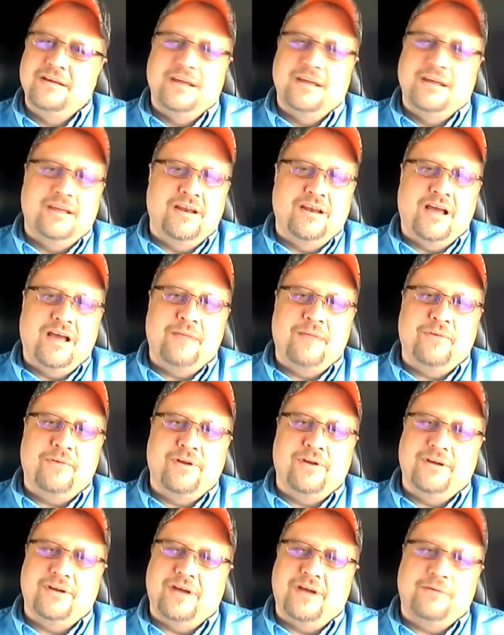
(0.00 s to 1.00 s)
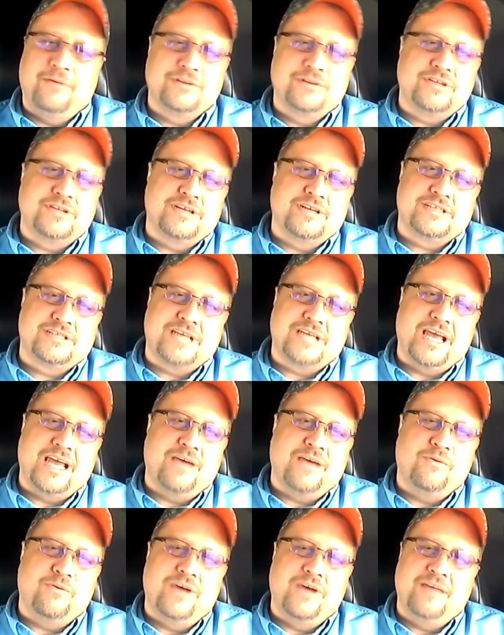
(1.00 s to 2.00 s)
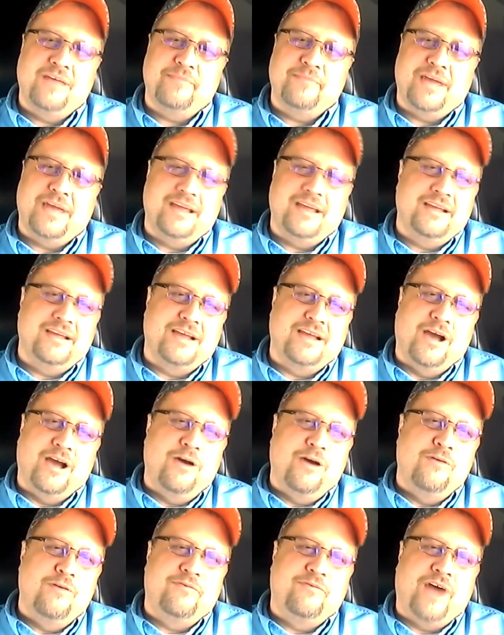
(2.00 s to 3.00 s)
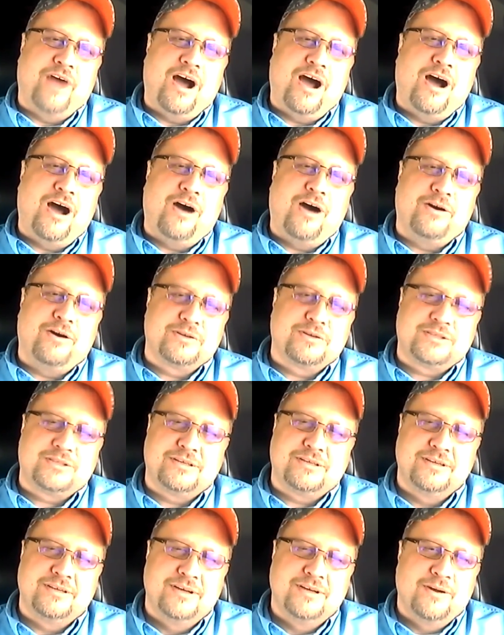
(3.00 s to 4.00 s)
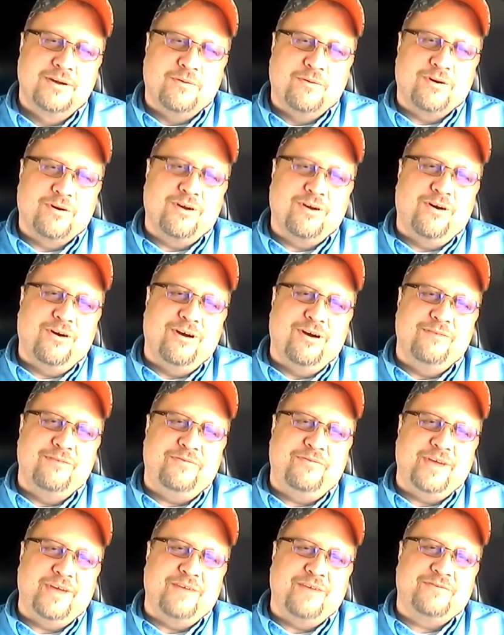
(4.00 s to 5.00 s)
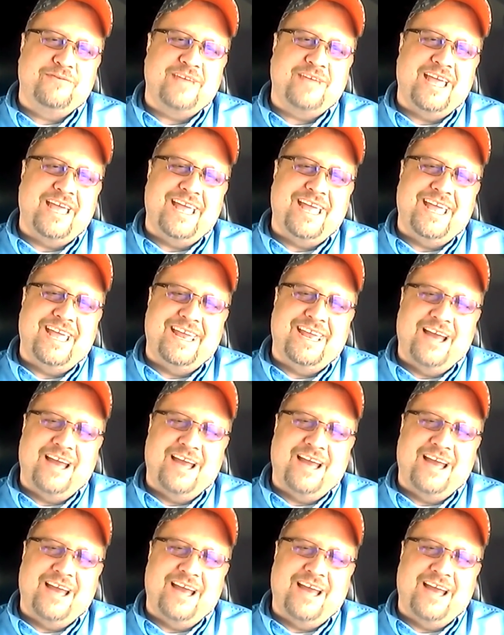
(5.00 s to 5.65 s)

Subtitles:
You know, I want you to say it with me. Go Vols. We're going 15-0.